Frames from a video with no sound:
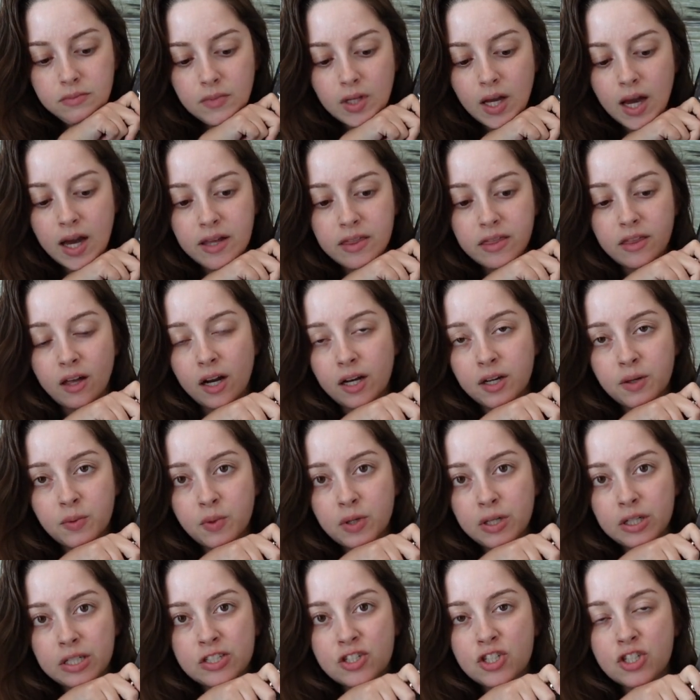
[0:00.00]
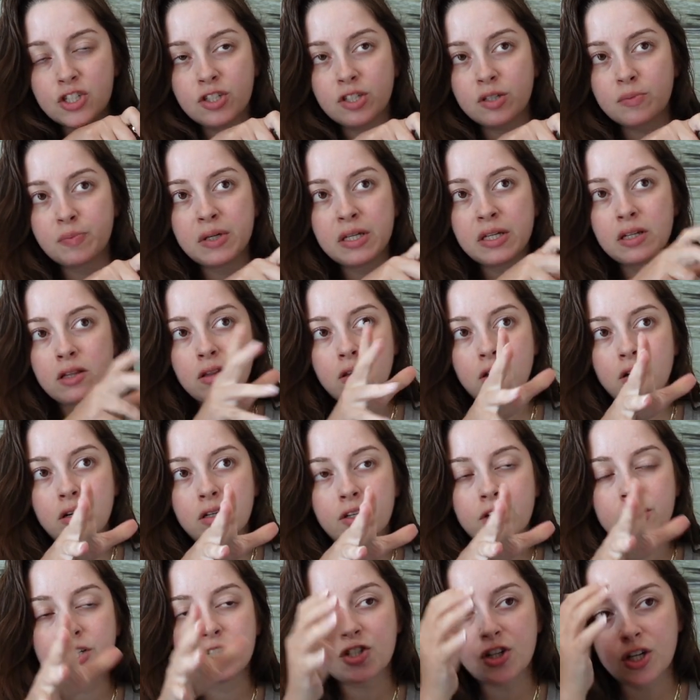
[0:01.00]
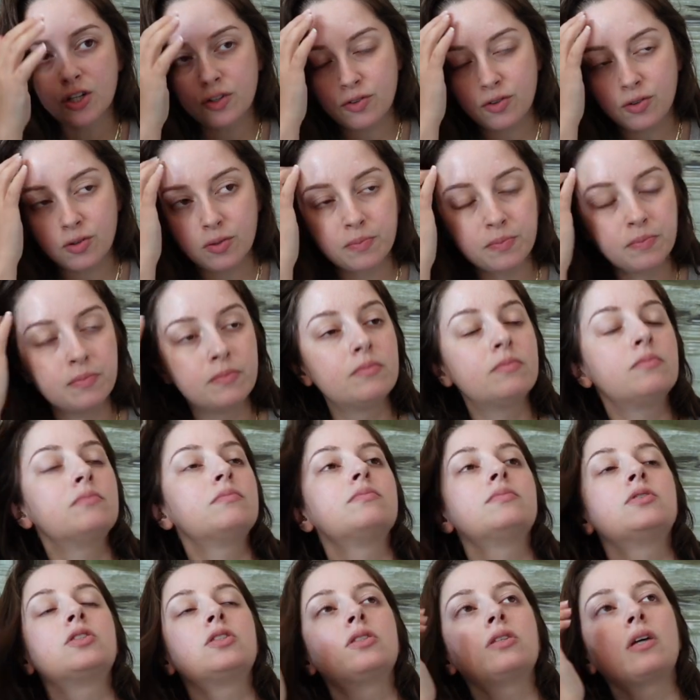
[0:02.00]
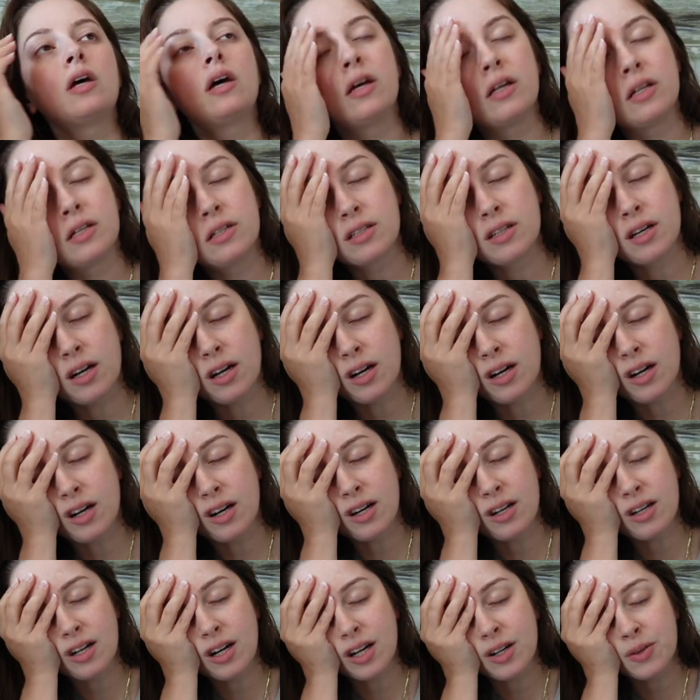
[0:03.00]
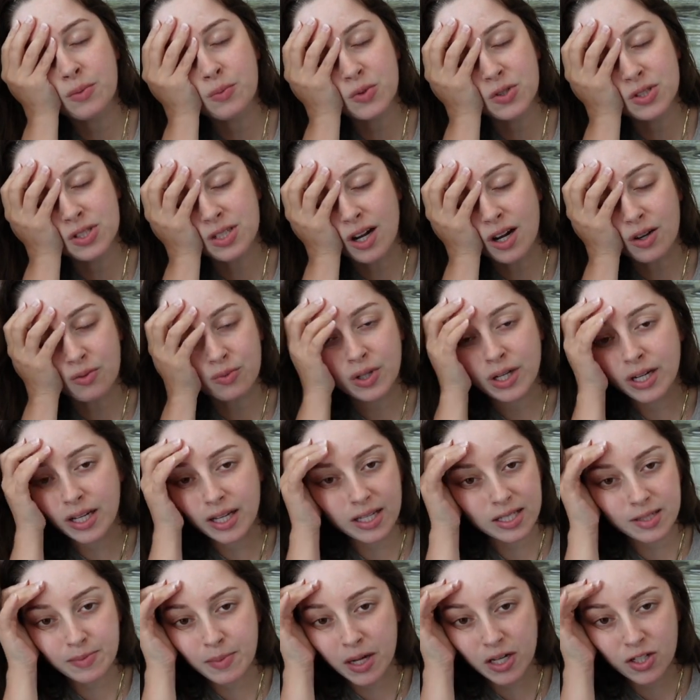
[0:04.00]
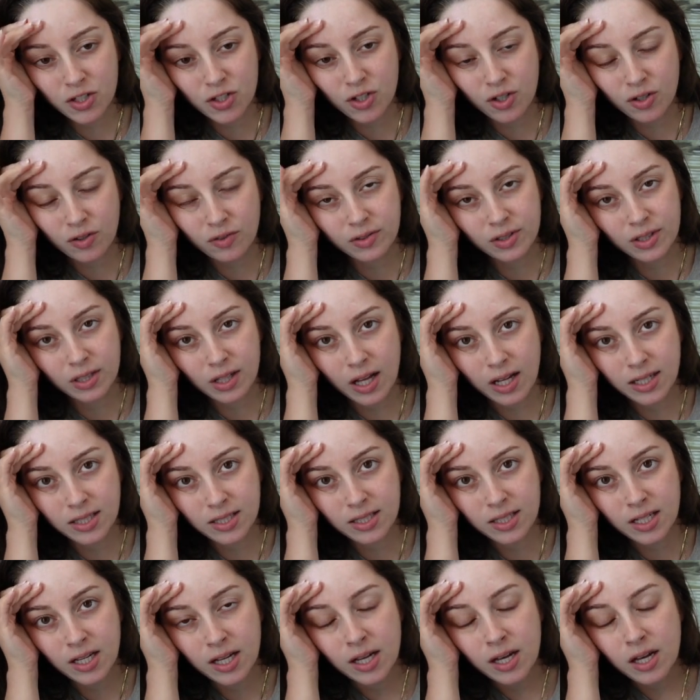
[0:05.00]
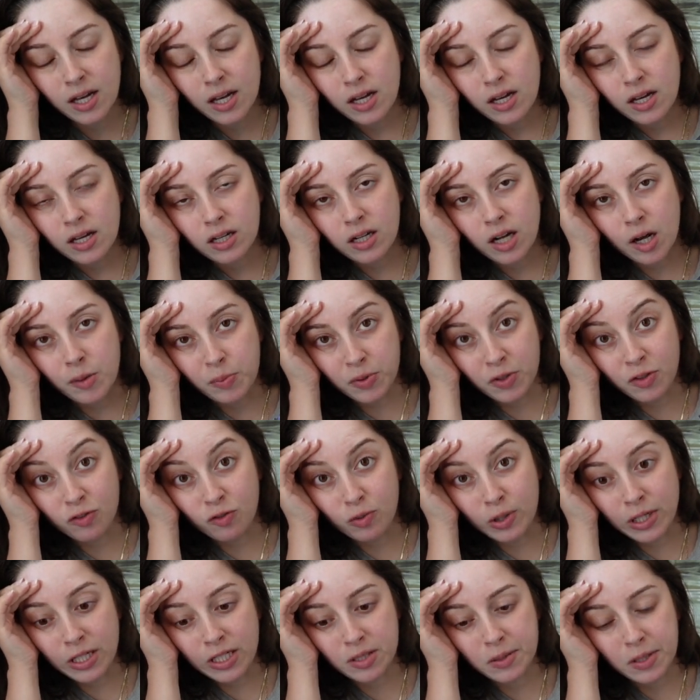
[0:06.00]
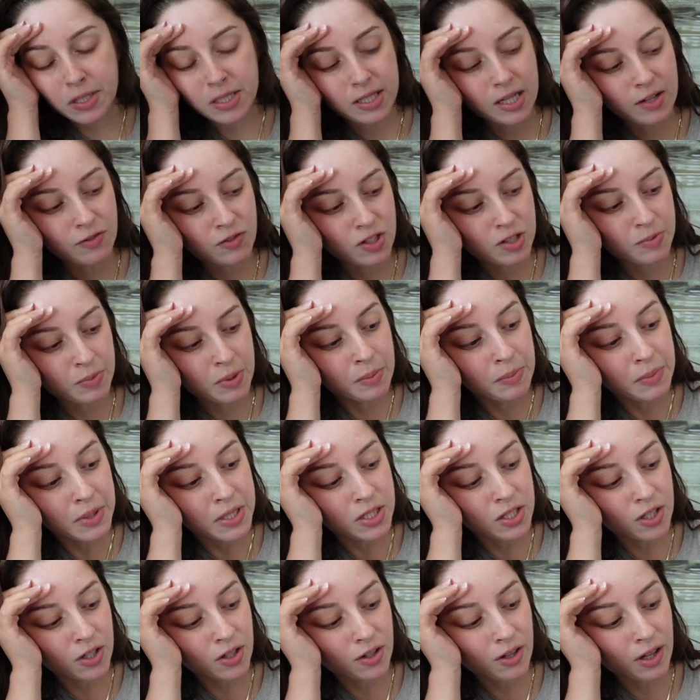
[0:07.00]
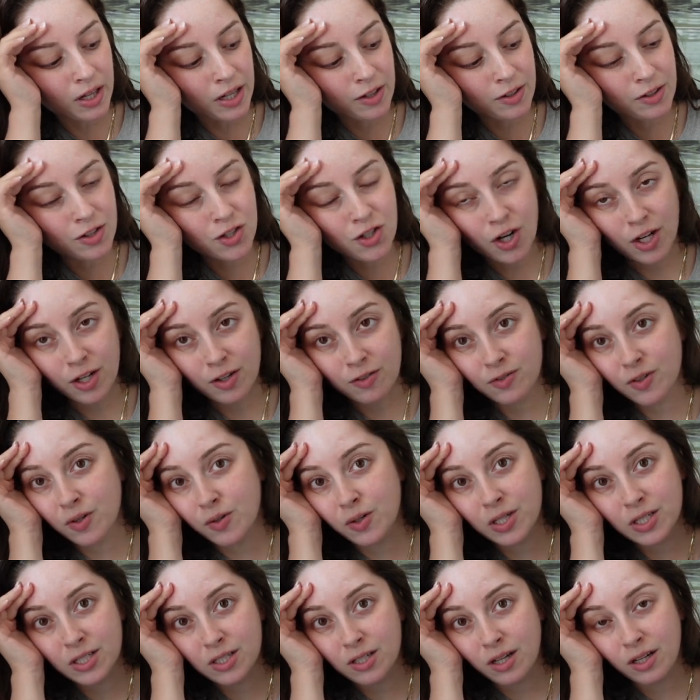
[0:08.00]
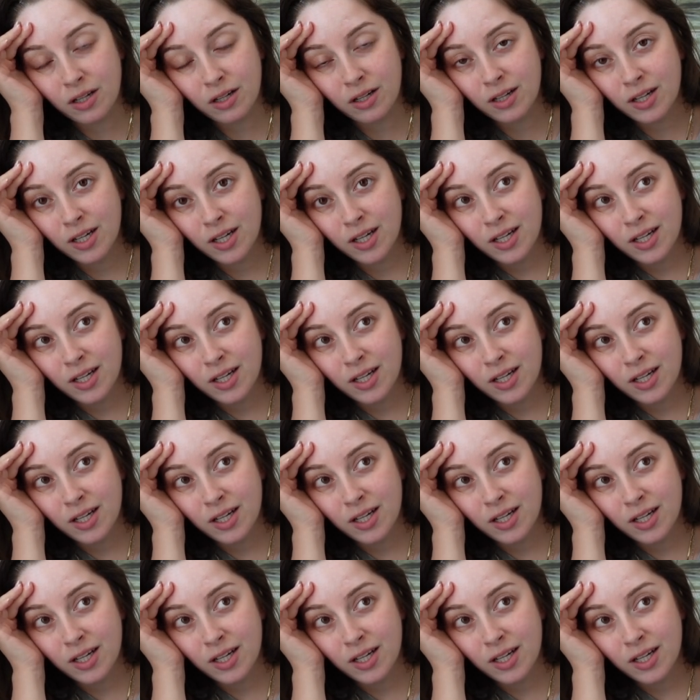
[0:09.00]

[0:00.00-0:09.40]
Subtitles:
I thought it would. It just took me longer in general. And I was not reading as much over the last couple of weeks because I've just been busier, like trying to focus on